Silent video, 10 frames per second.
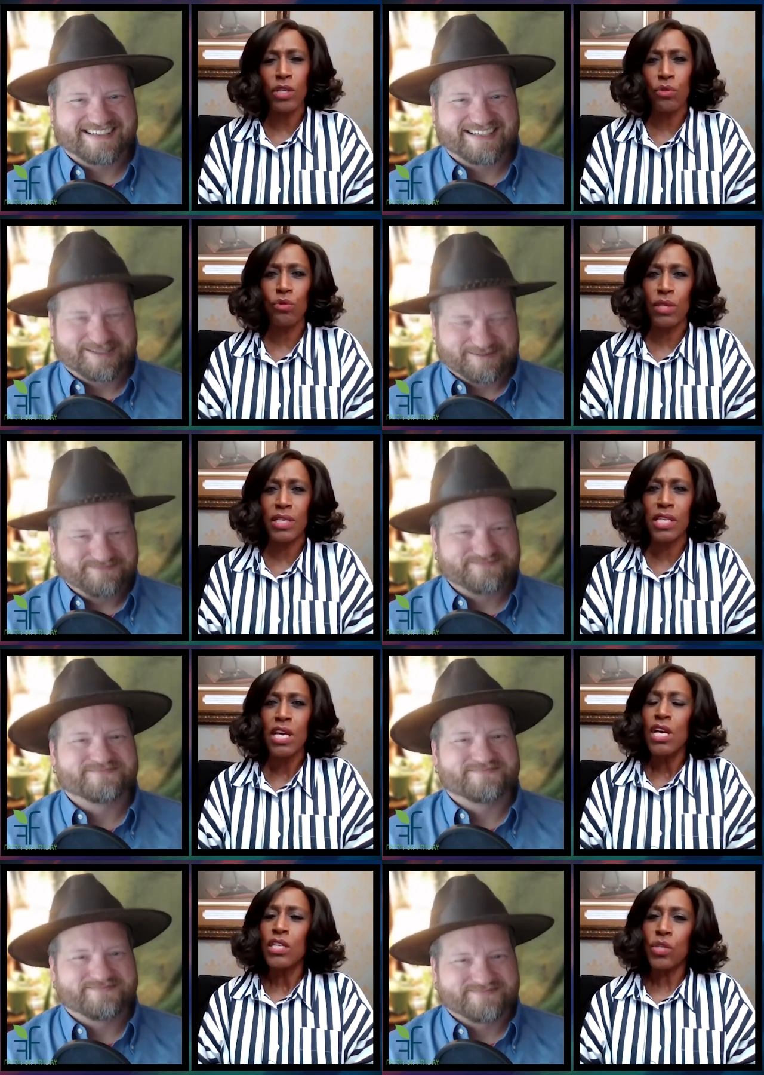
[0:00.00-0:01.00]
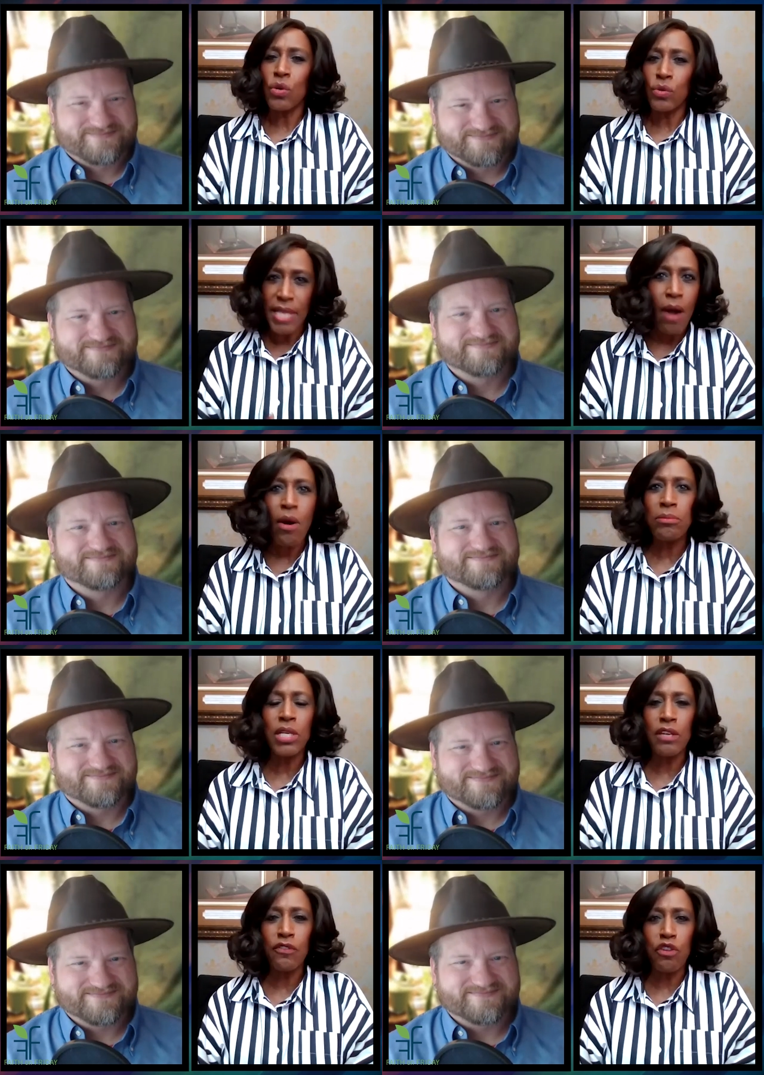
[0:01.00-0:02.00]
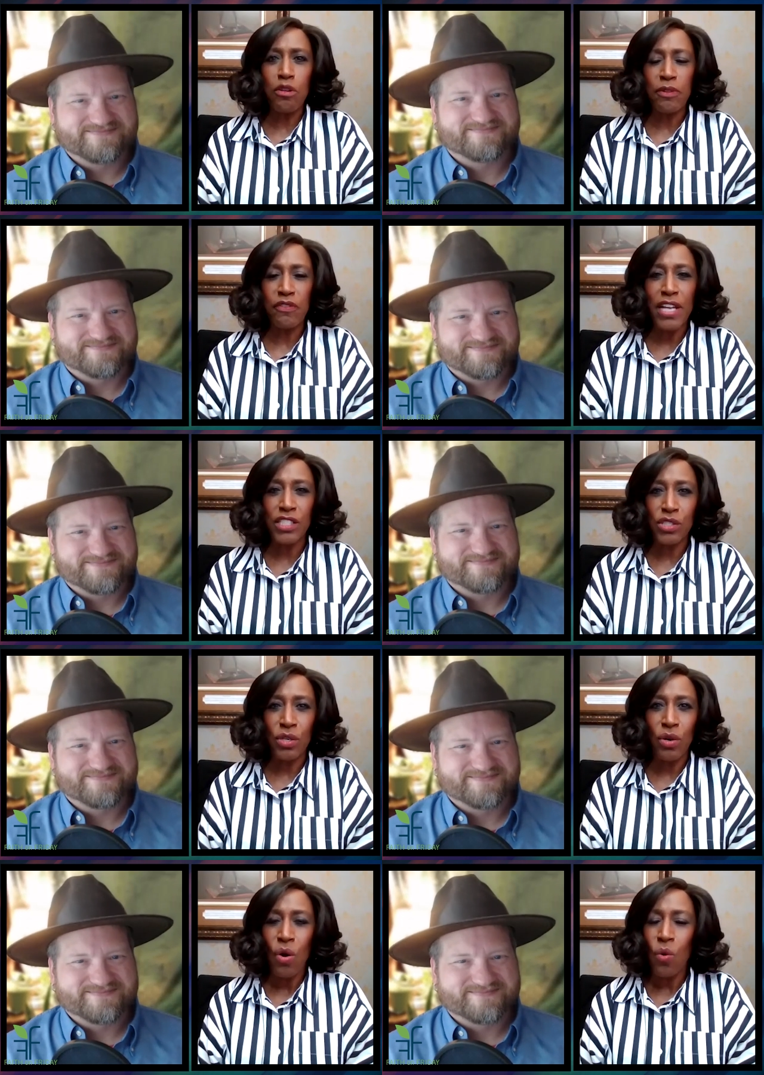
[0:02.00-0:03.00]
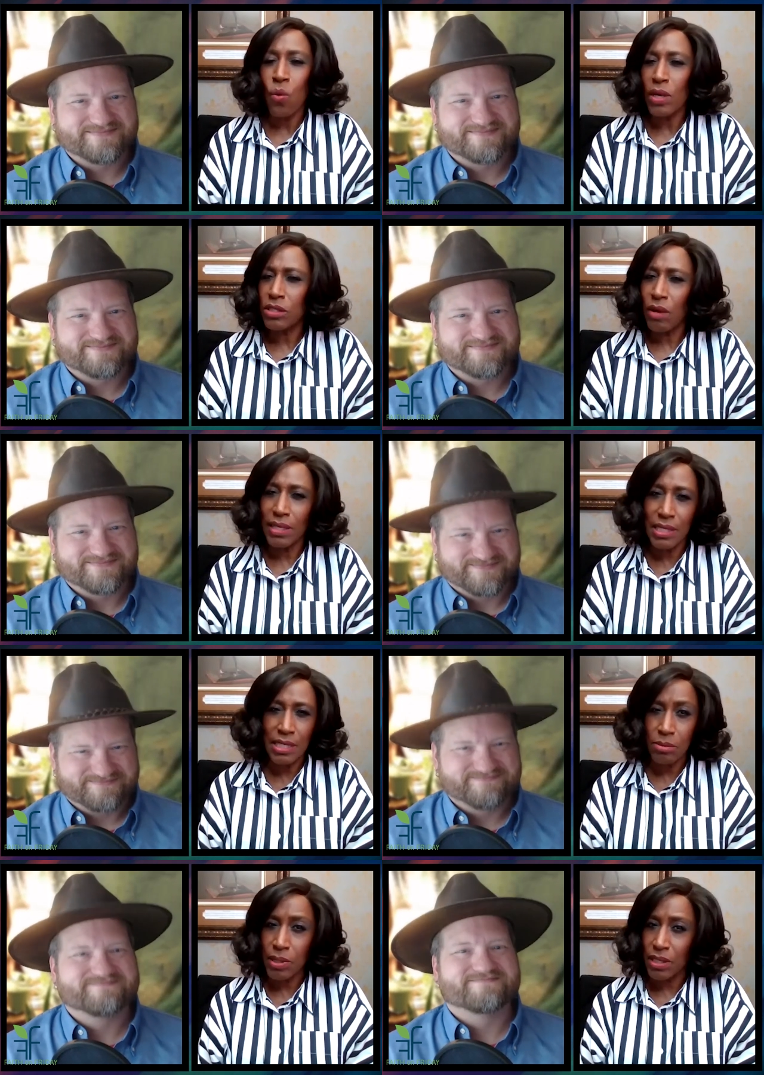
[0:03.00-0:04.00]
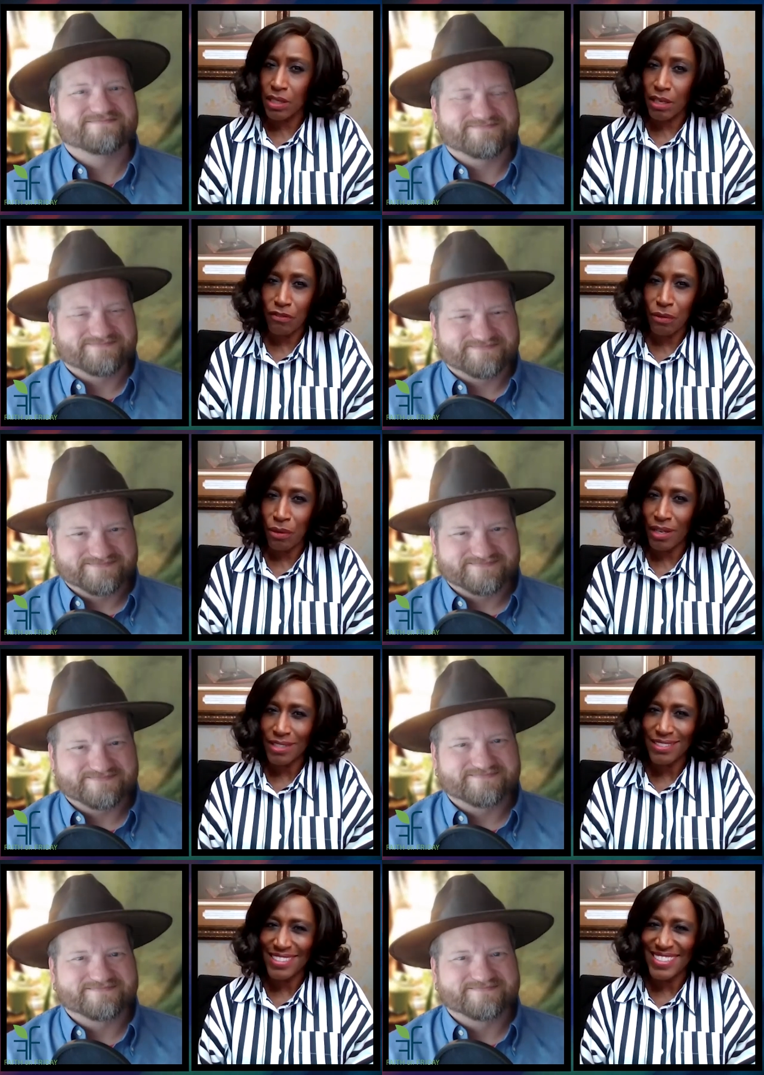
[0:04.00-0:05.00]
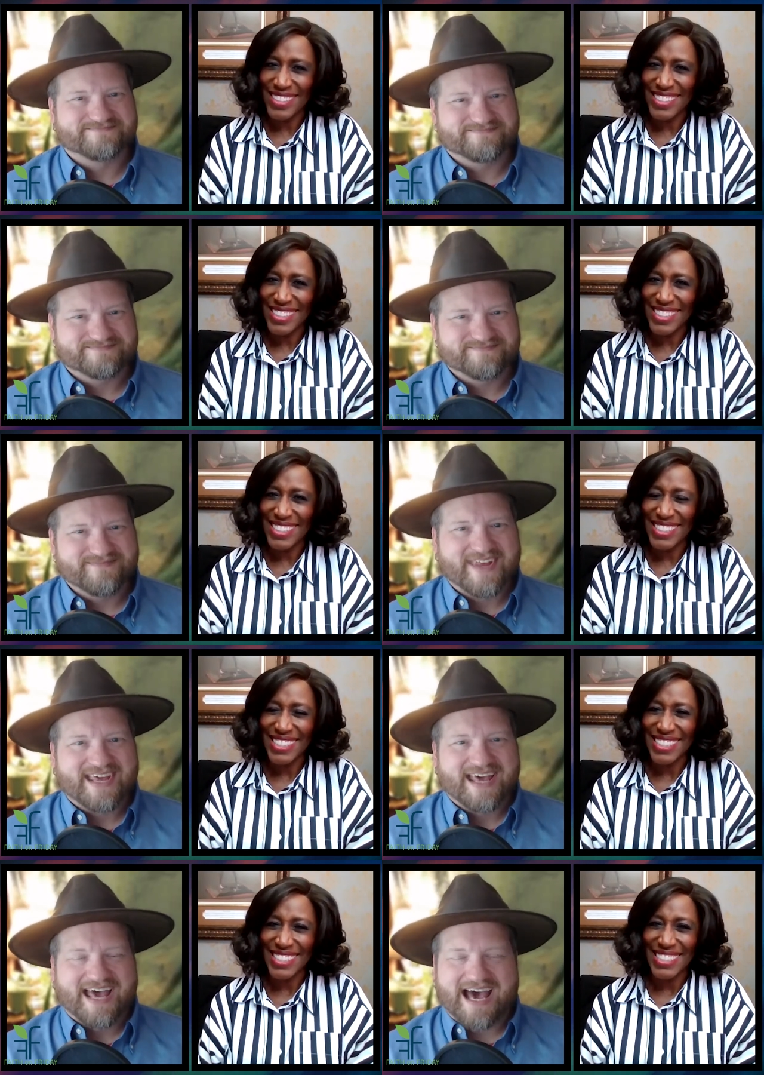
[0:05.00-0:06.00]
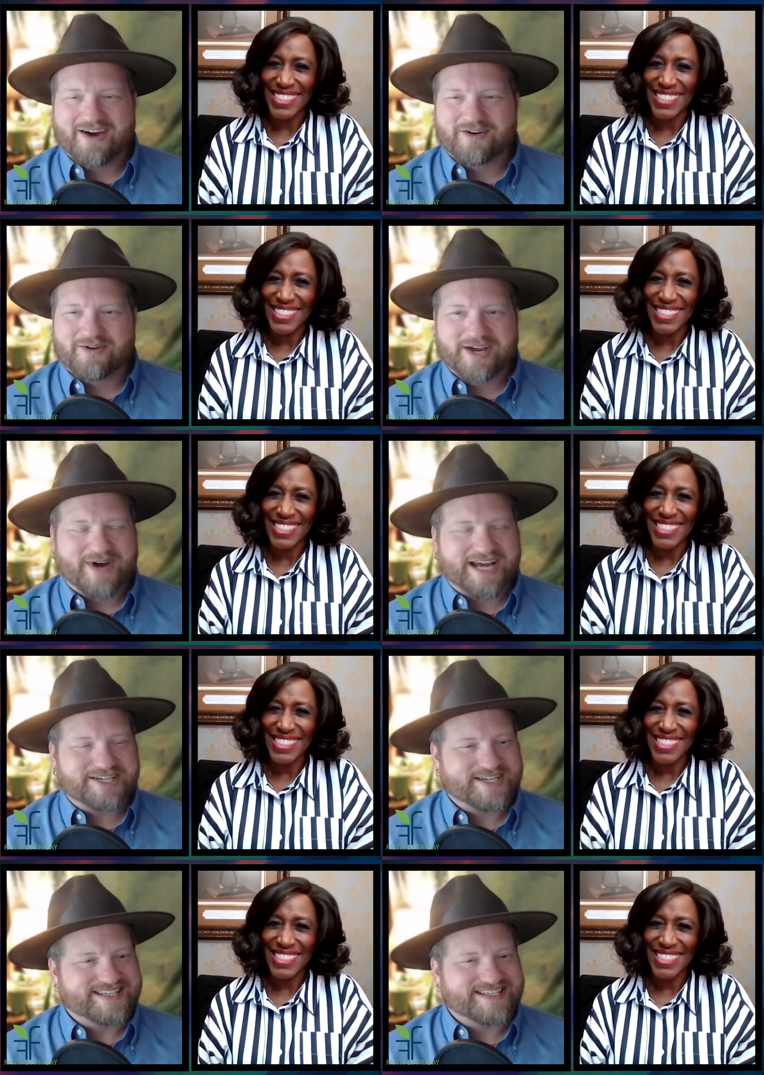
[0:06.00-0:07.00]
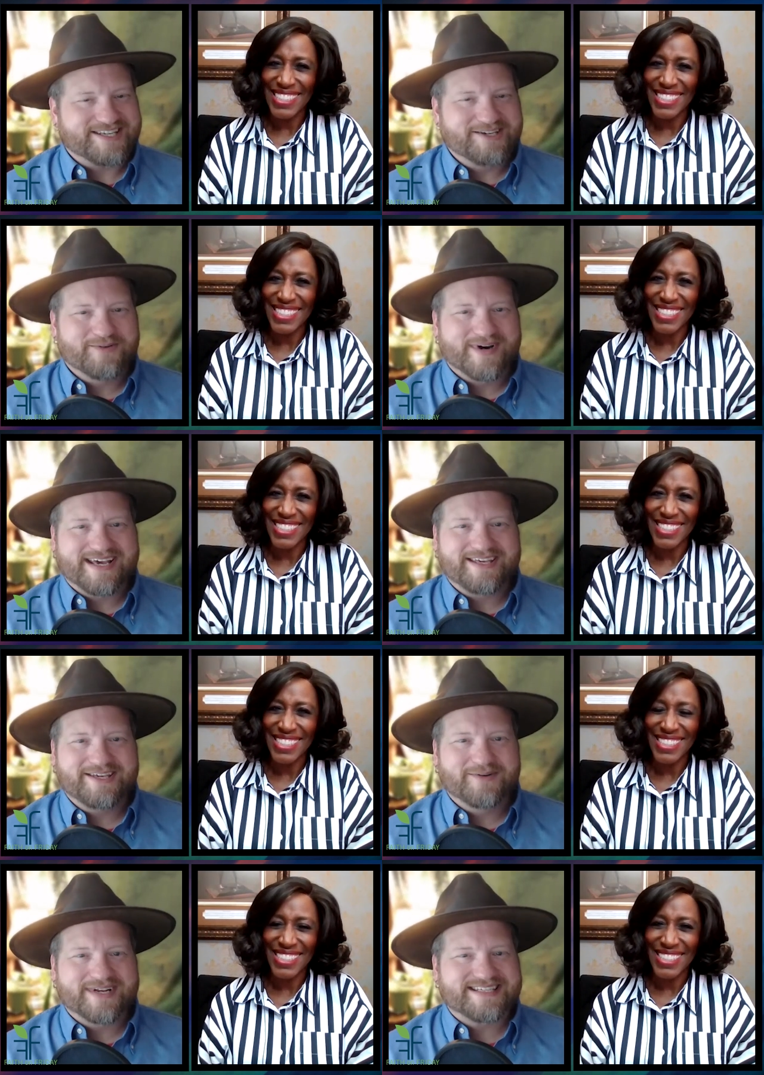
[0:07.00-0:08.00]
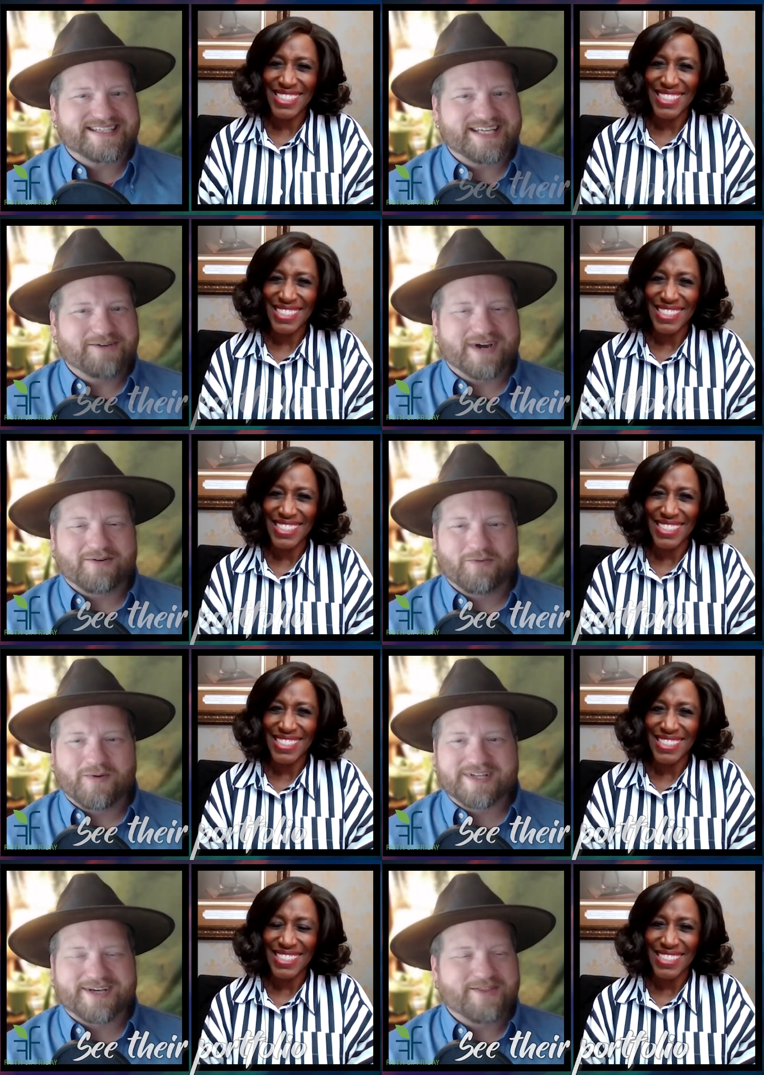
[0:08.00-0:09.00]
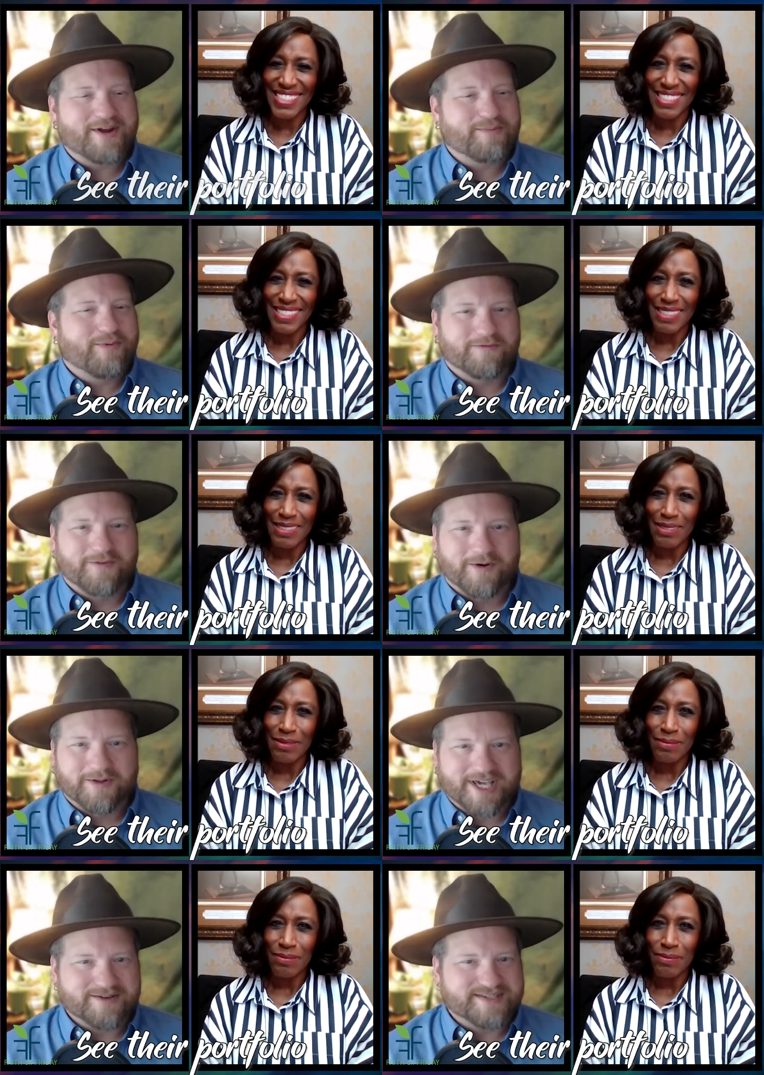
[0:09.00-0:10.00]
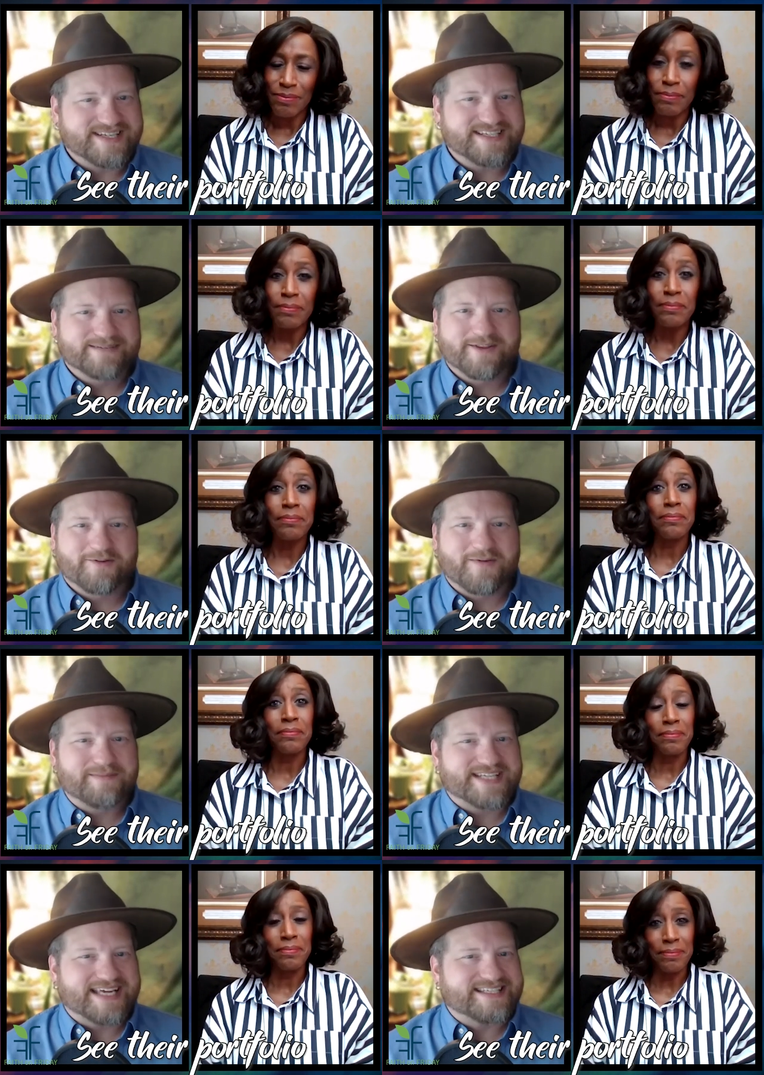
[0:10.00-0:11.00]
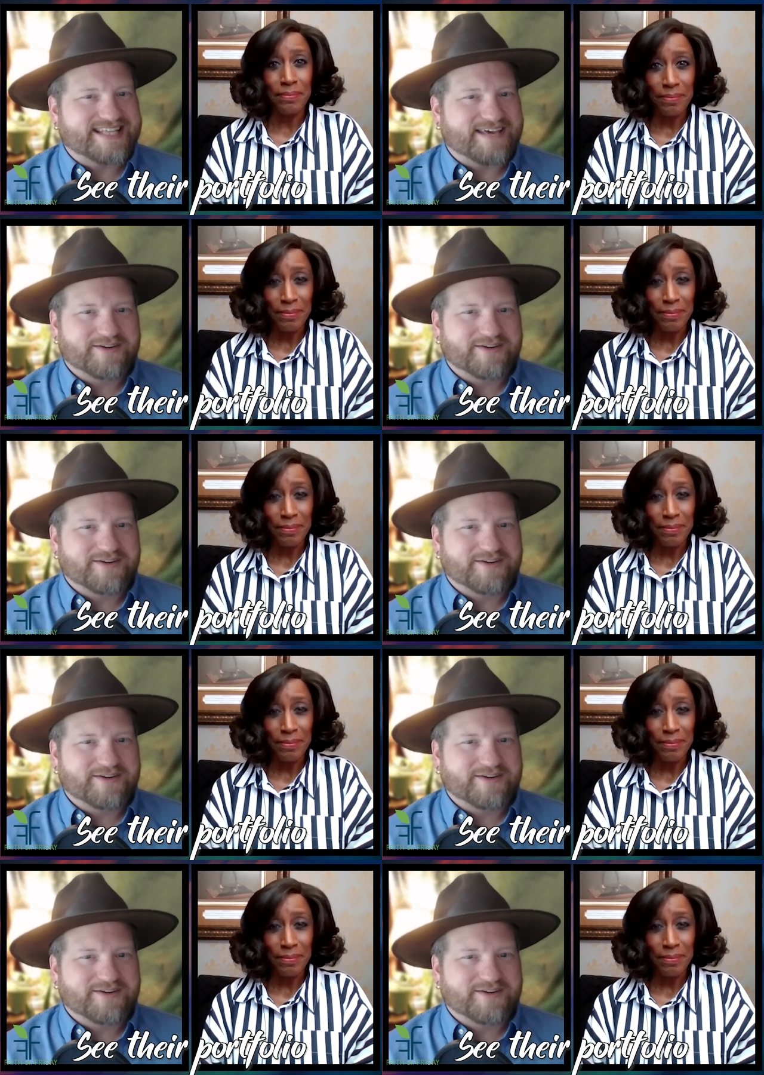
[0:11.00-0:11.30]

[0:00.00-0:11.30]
Speaker 1: walk you through this. So now I'm looking for a professional. What do I need to be looking for?
Speaker 2: Uh, great questions. You wanna you wanna see what what's on their portfolio, see some of the websites they've